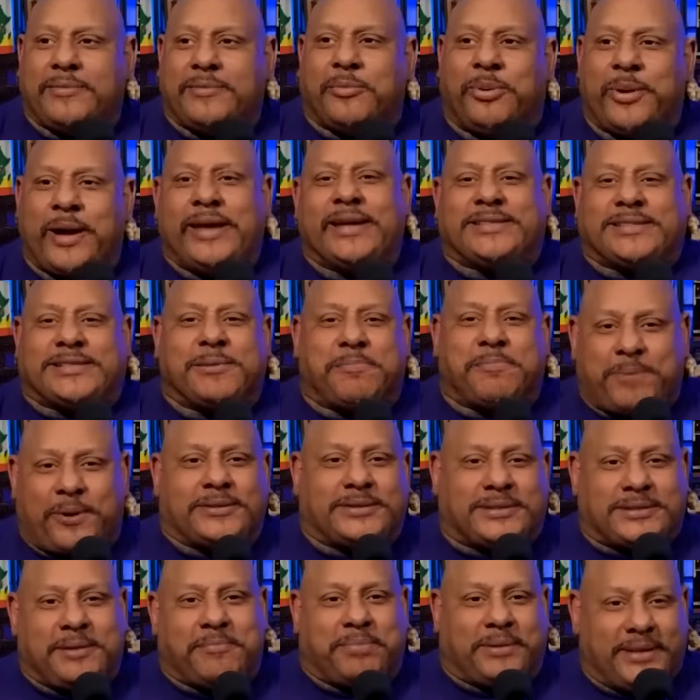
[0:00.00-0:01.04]
We're supposed to
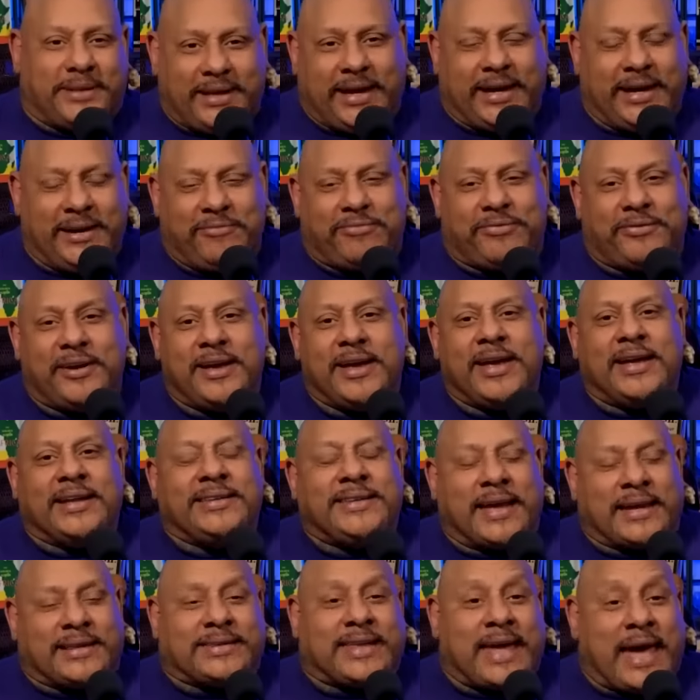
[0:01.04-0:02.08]
believe
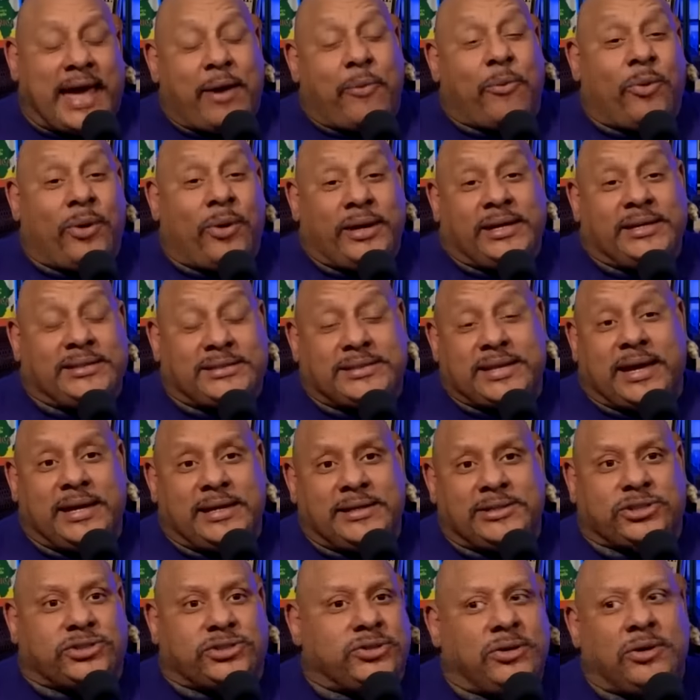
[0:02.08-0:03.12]
that that what he's saying
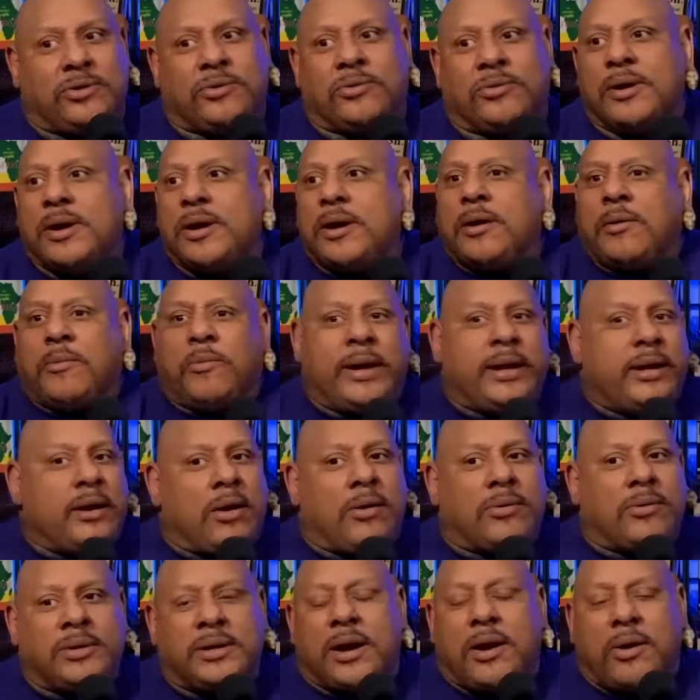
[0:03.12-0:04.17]
is true. We
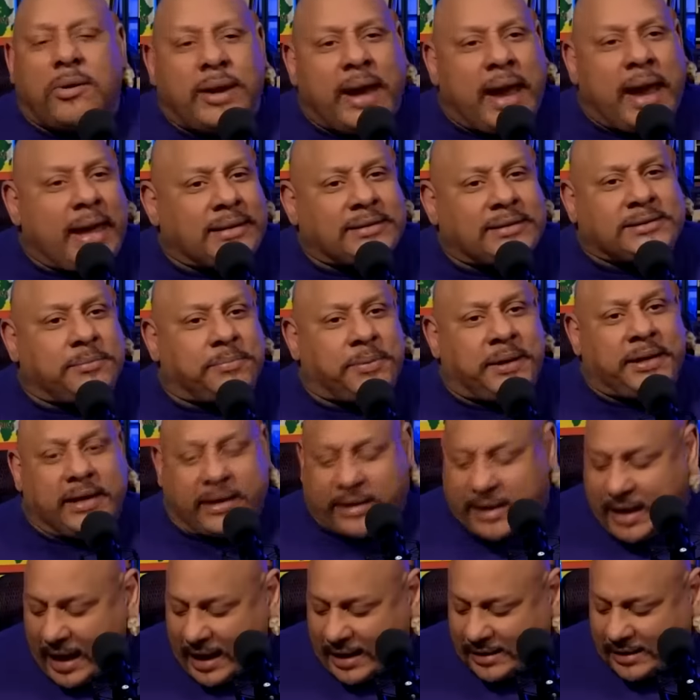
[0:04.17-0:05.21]
don't know that to be the
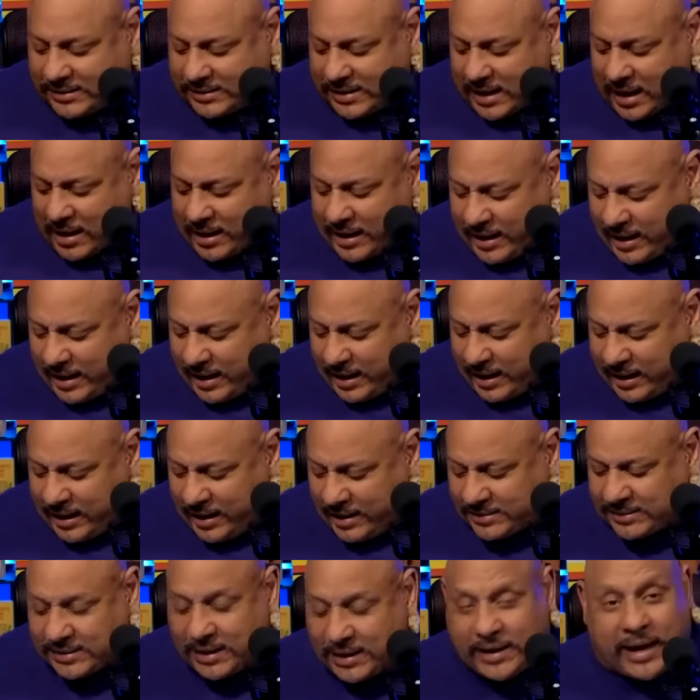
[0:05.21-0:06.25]
case. Now, here
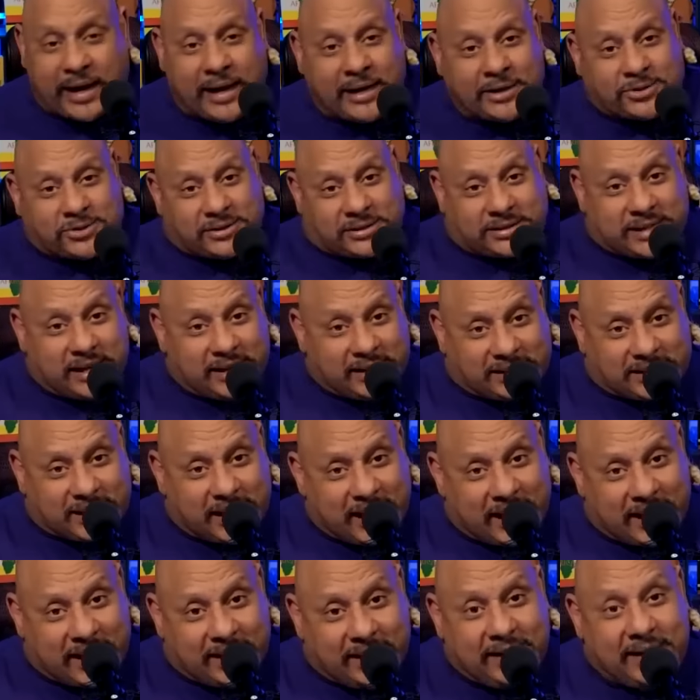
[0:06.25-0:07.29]
here's an interesting
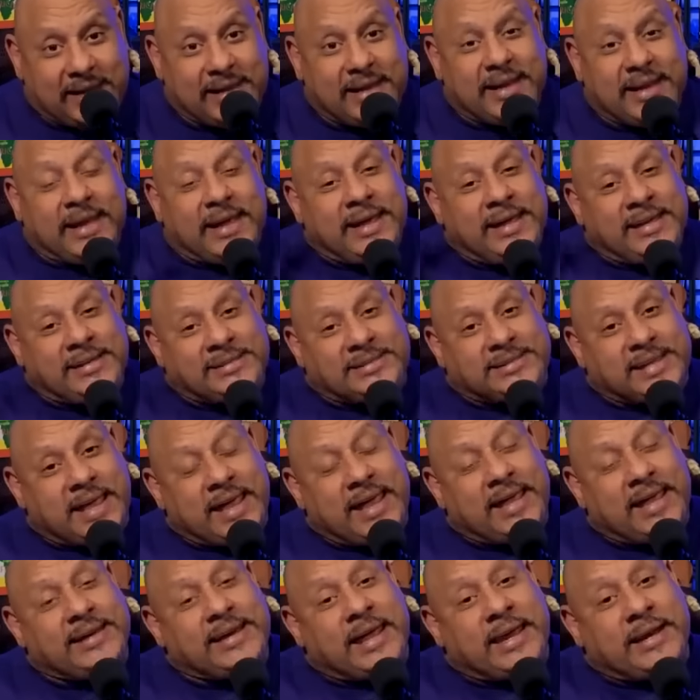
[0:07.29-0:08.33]
thing. He's
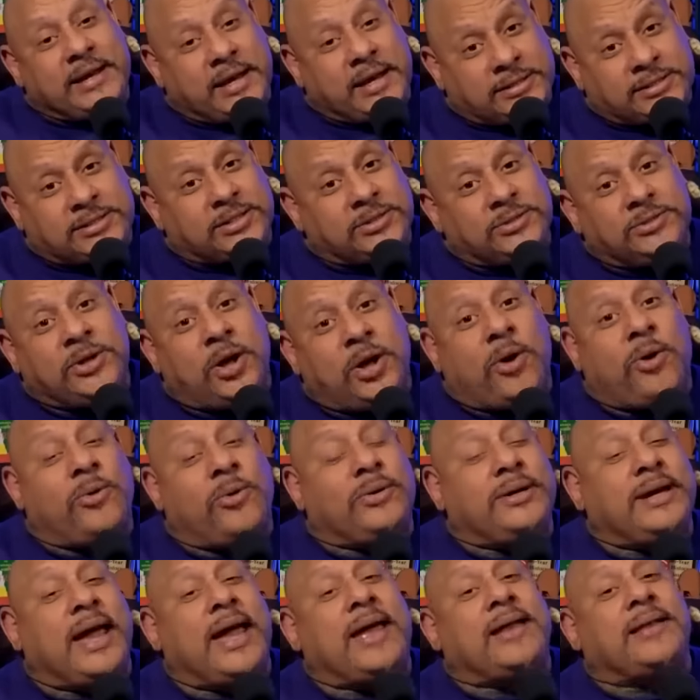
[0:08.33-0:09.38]
saying that it's
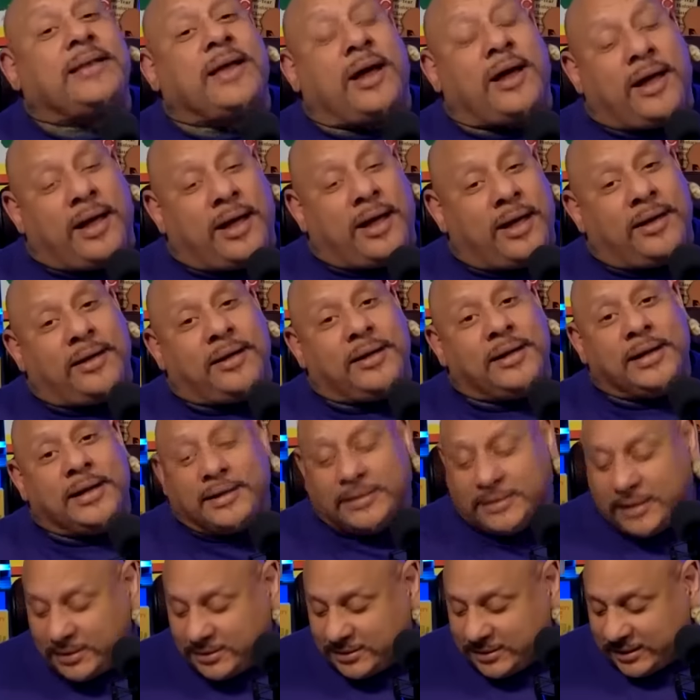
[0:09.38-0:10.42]
known that uh,
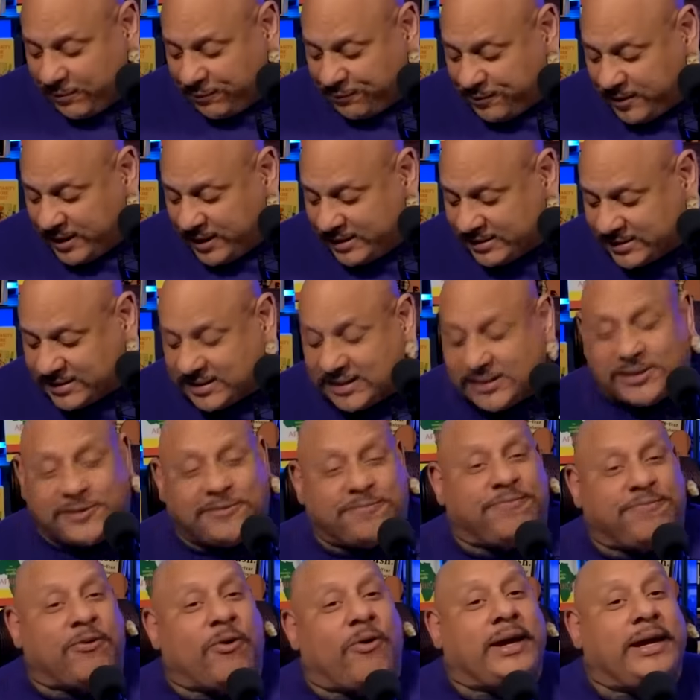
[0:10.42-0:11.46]
the difference is
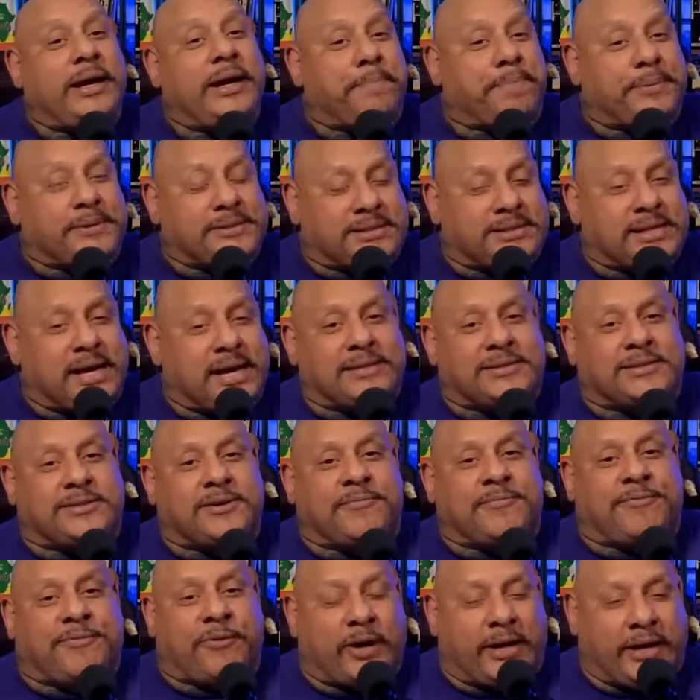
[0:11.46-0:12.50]
forty percent
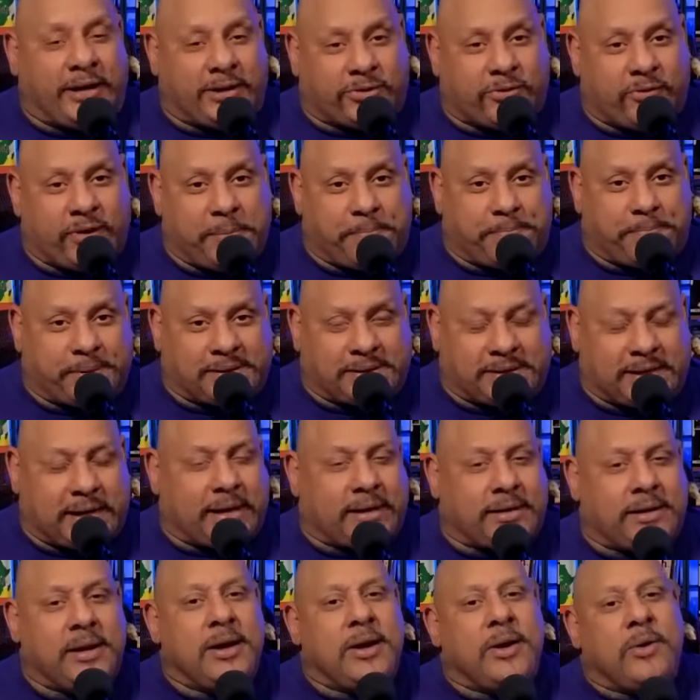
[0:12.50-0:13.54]
to forty three
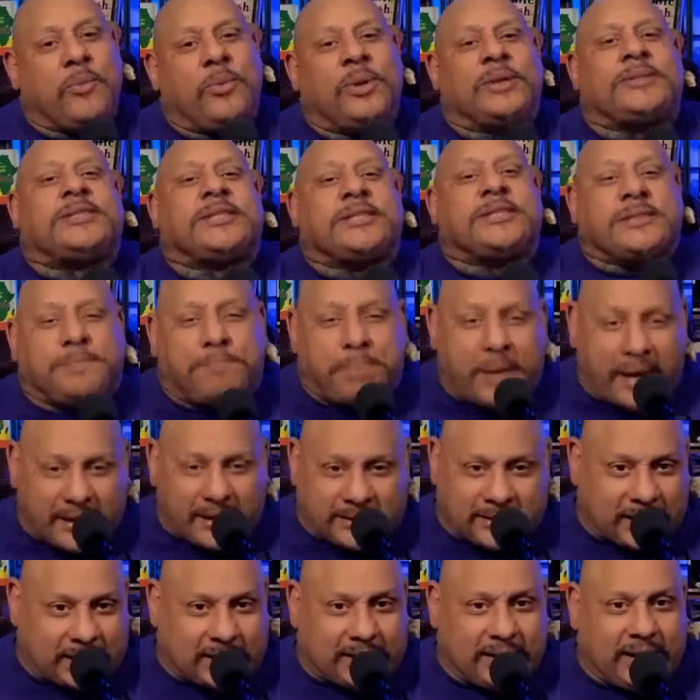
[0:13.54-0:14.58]
percent, which is
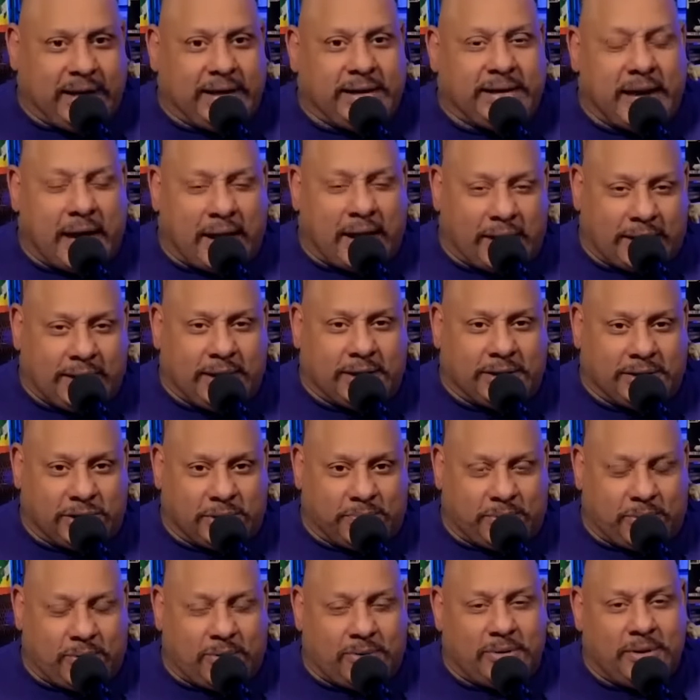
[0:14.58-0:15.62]
basically
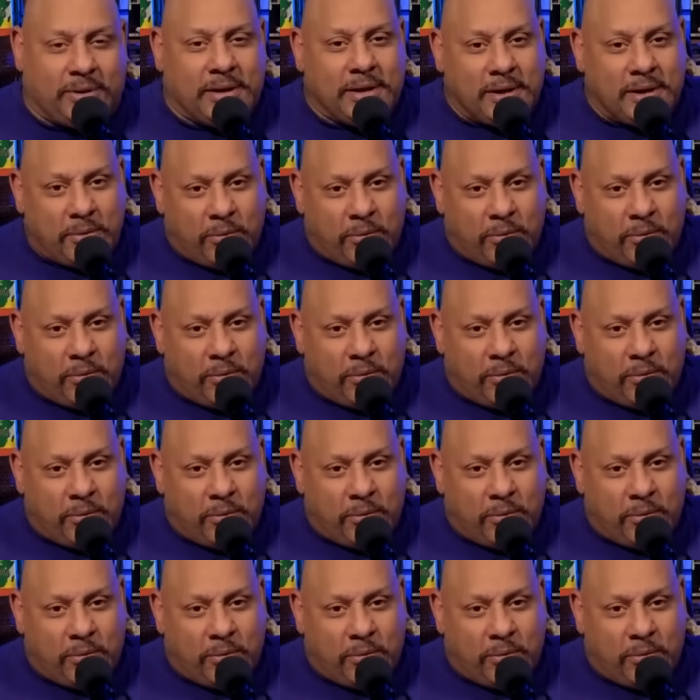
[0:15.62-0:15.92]
negligible.